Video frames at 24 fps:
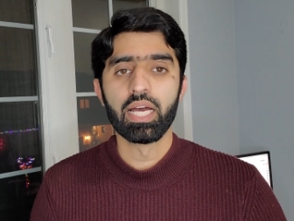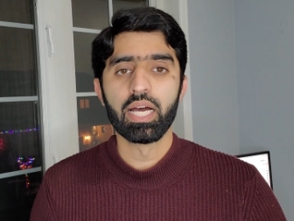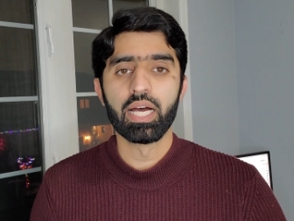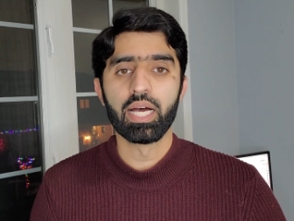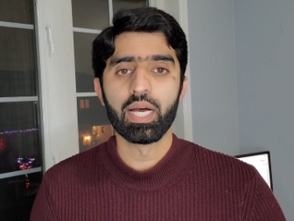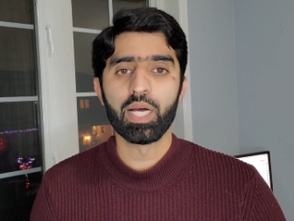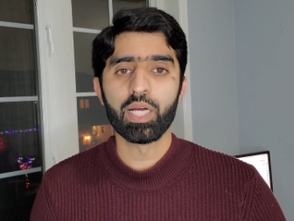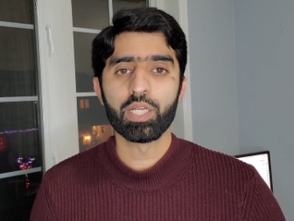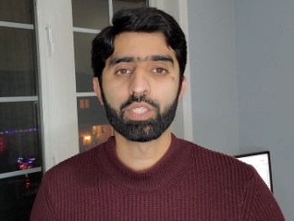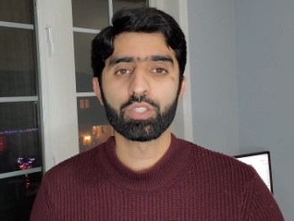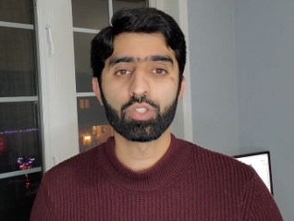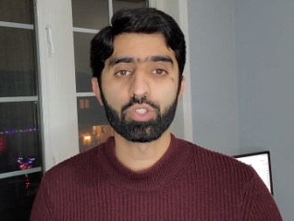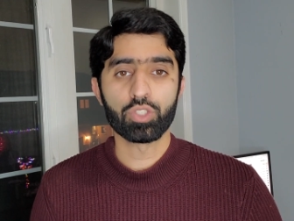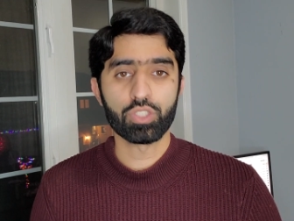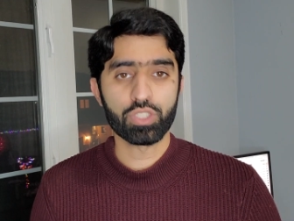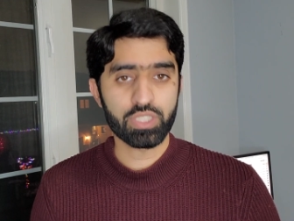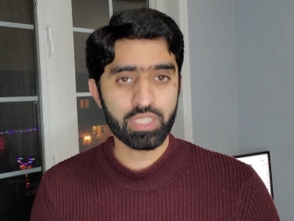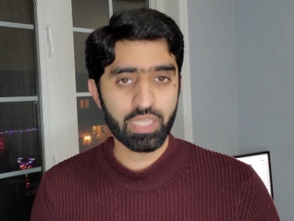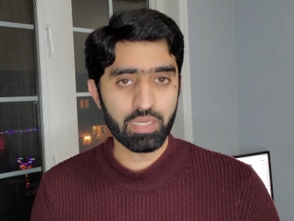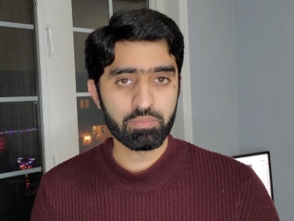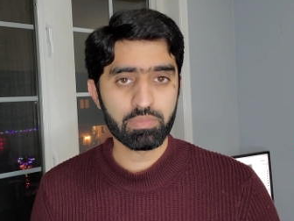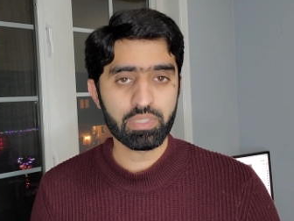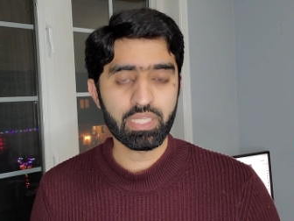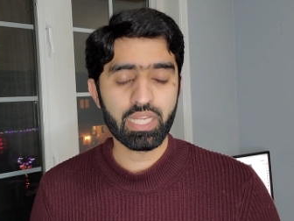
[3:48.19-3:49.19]
Uh, so
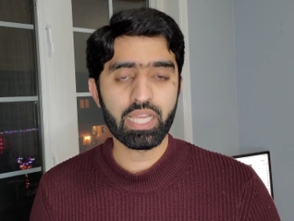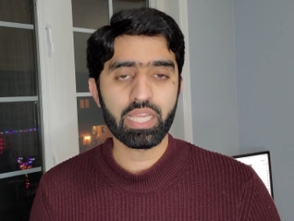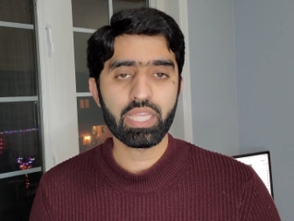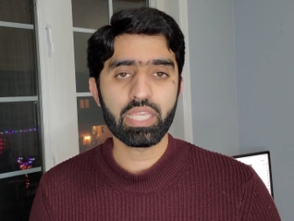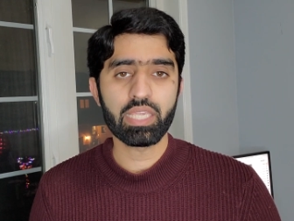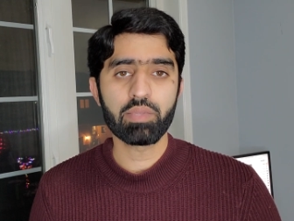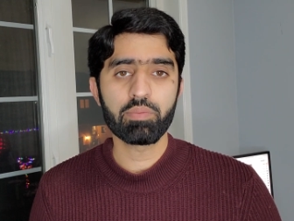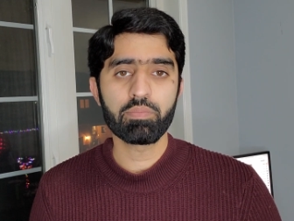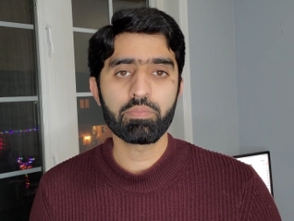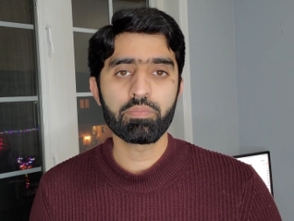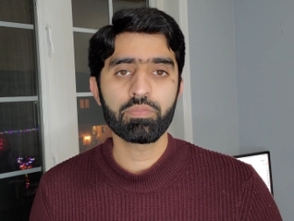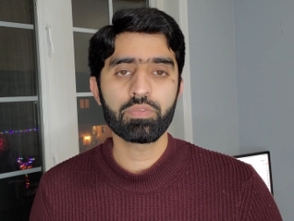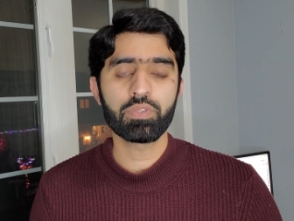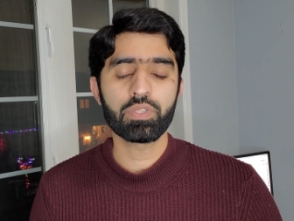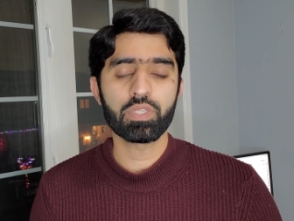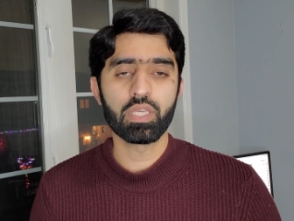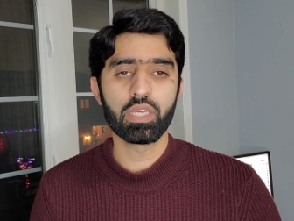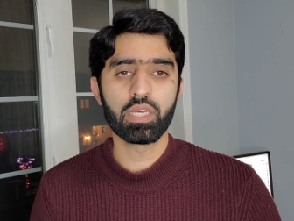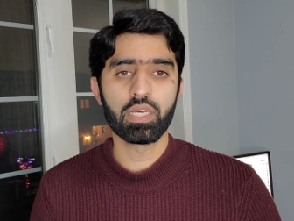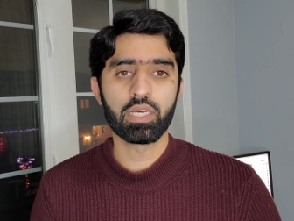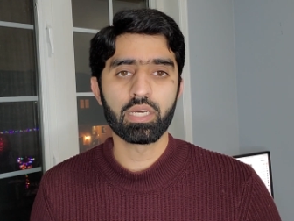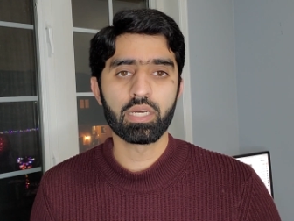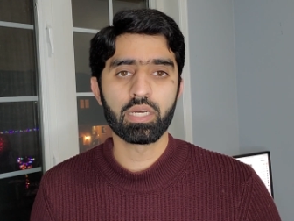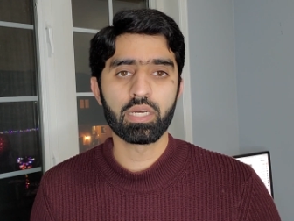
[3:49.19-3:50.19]
sometimes
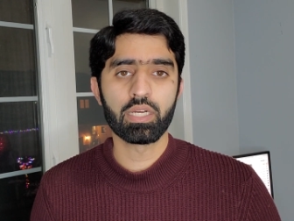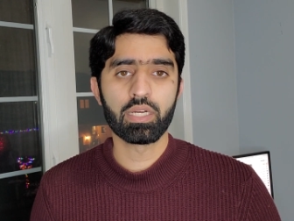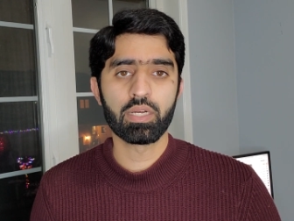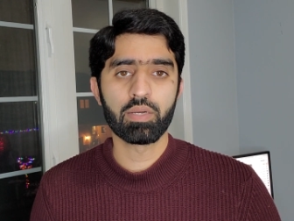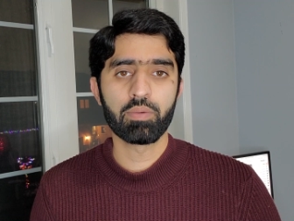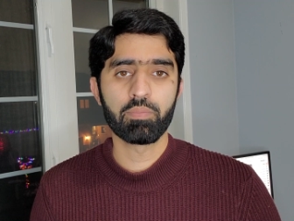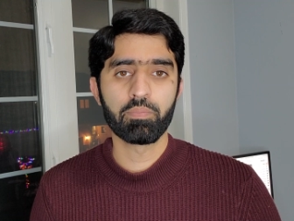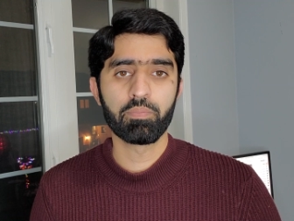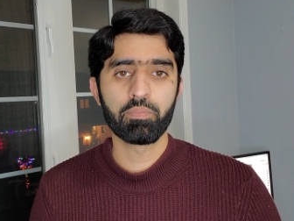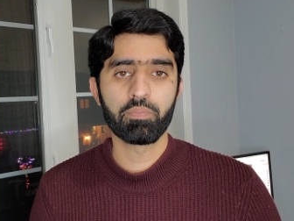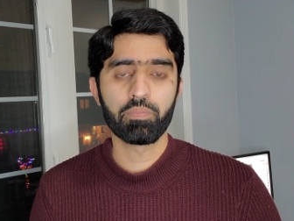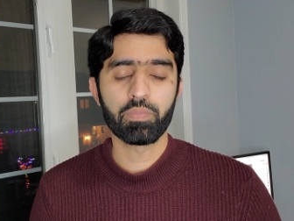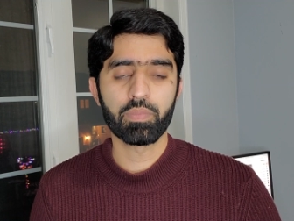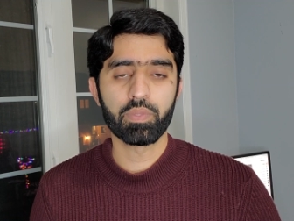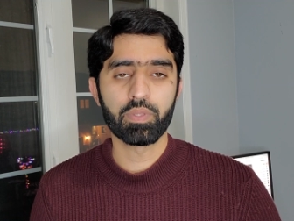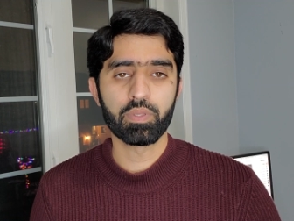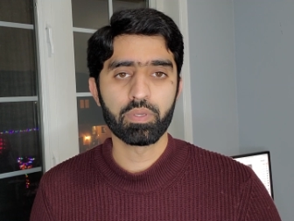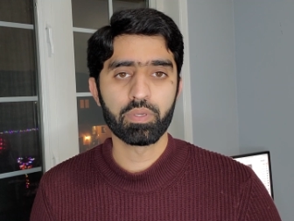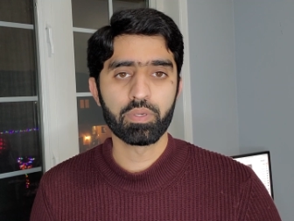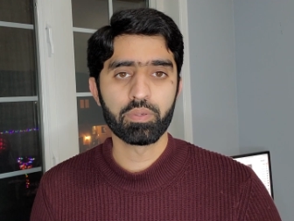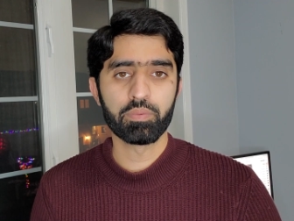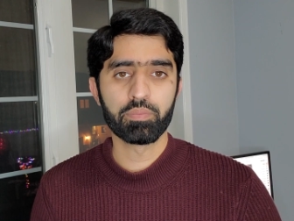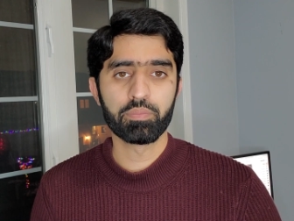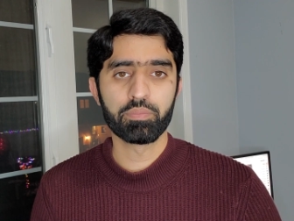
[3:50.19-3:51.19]
um,
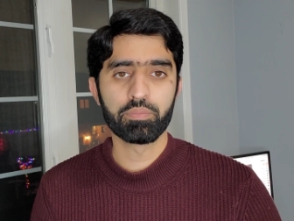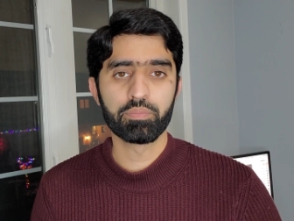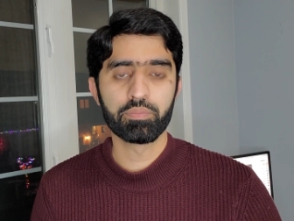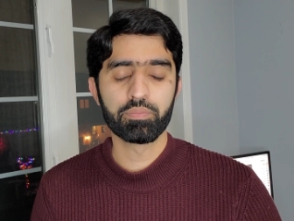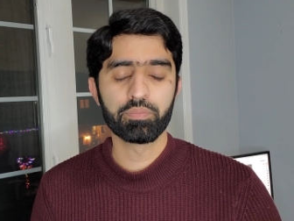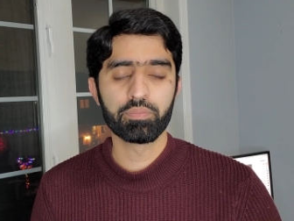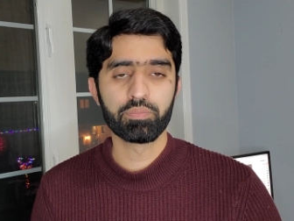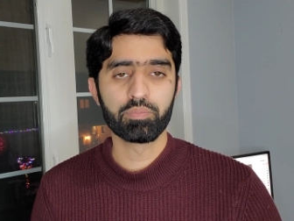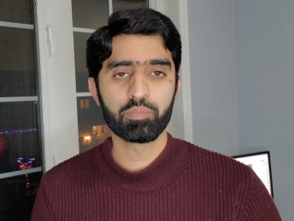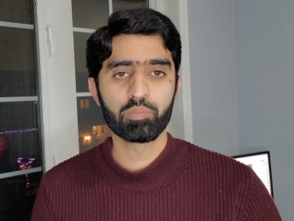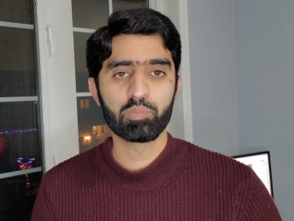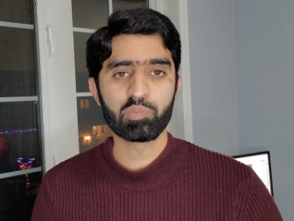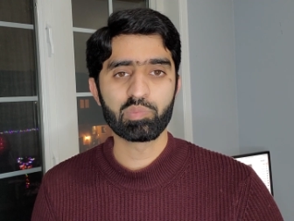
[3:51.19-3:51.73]
um,